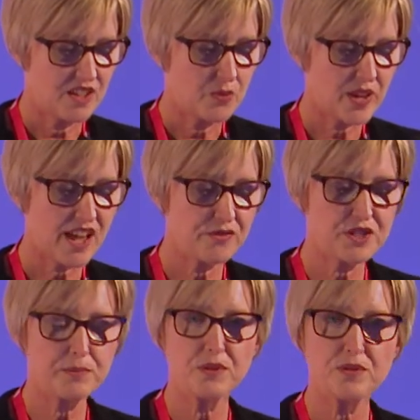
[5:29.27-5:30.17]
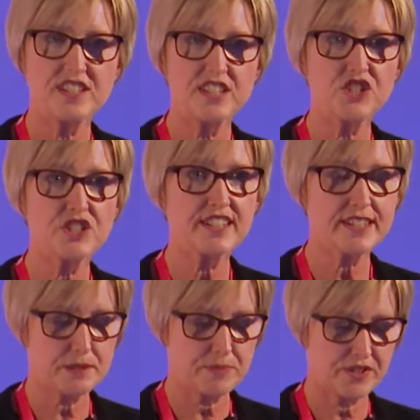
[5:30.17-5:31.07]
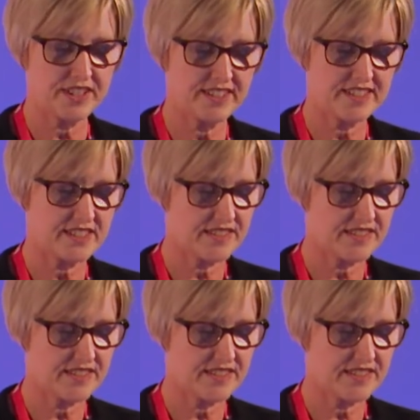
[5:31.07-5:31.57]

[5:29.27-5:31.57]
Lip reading: We have to build a digital experience